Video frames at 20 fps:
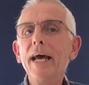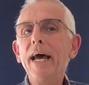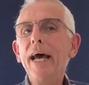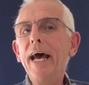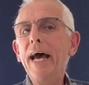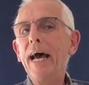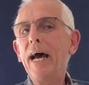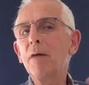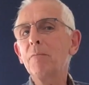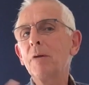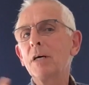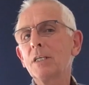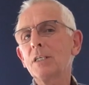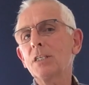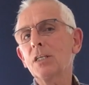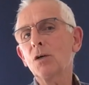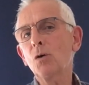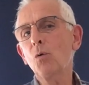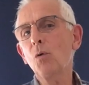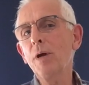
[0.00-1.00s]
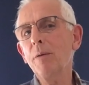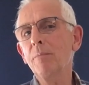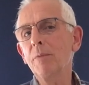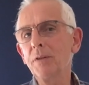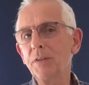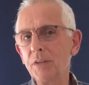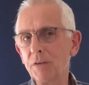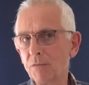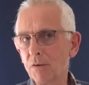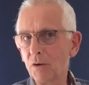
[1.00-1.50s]
how much
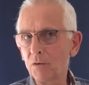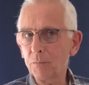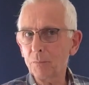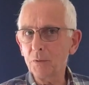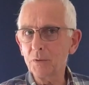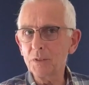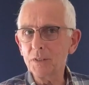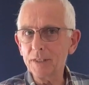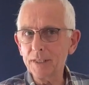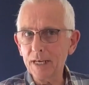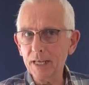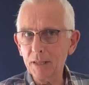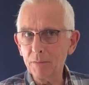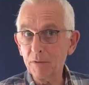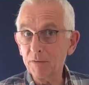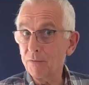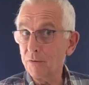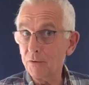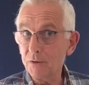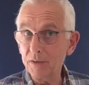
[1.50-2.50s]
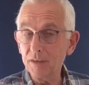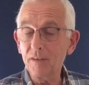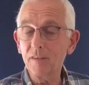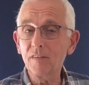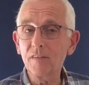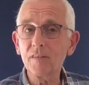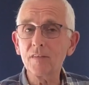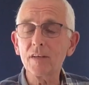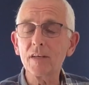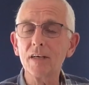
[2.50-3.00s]
equipment you've got to put together before you can
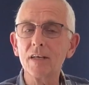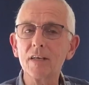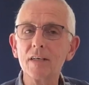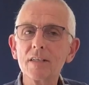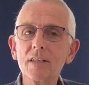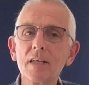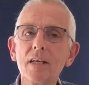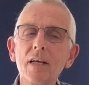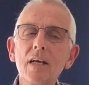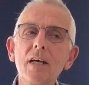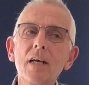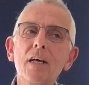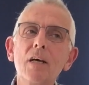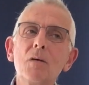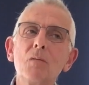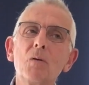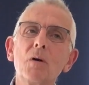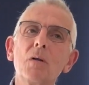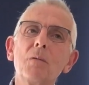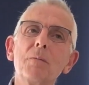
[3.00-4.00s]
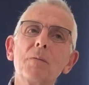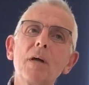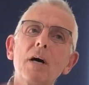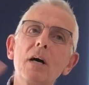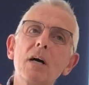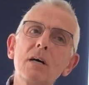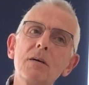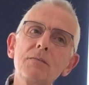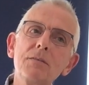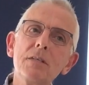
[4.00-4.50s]
start. Well,
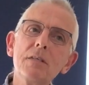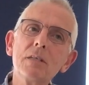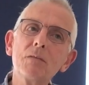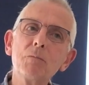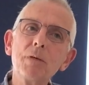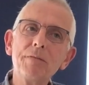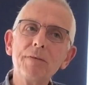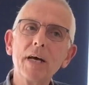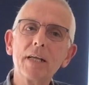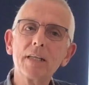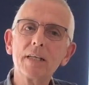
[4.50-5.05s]
after we've had